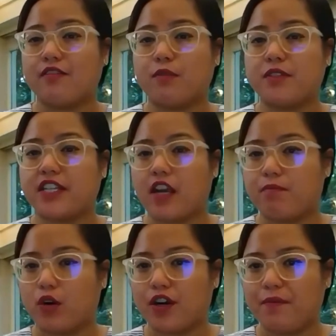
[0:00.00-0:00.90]
from
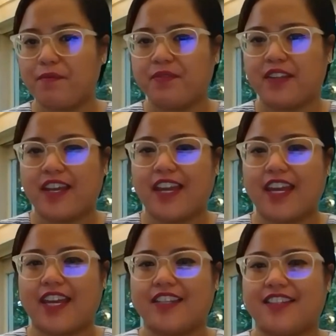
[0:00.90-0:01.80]
Singapore
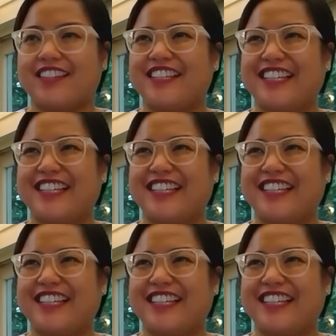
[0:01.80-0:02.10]
and